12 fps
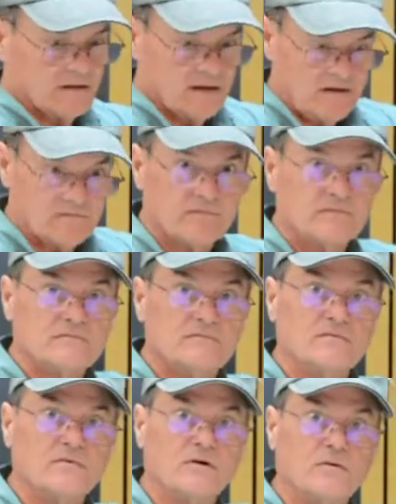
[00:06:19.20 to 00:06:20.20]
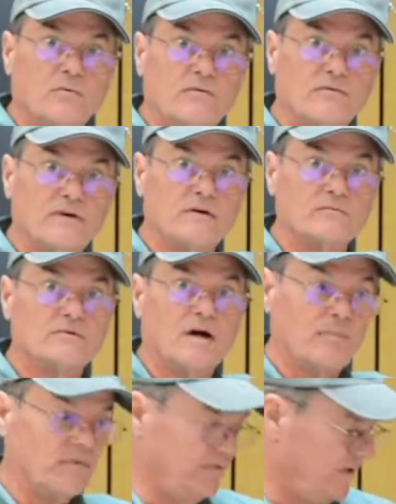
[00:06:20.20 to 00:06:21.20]
light, you know, will fit on
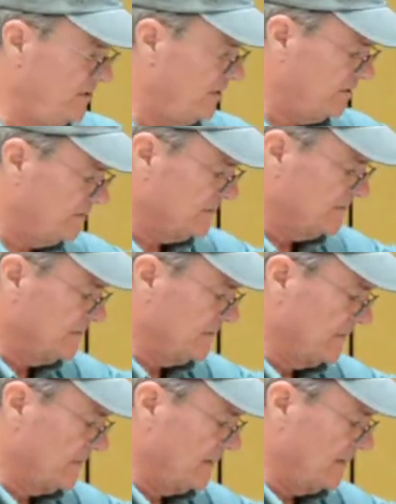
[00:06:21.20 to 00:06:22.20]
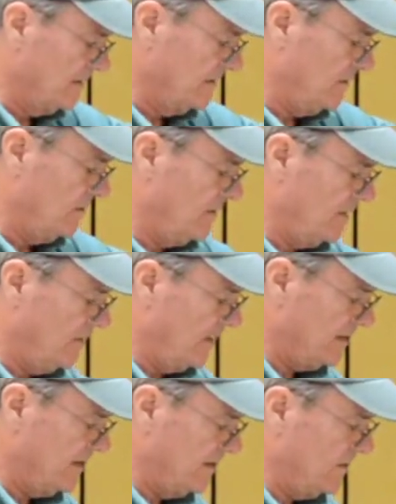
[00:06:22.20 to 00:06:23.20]
top of here. Lower that
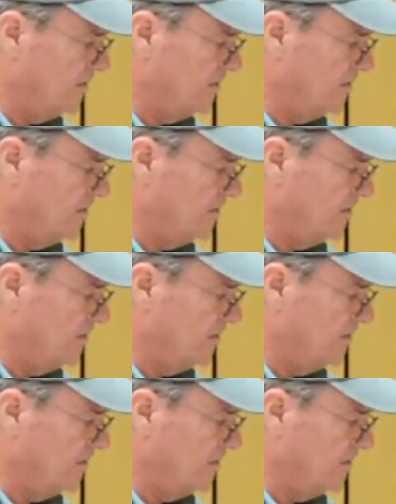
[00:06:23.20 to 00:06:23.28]
back down a little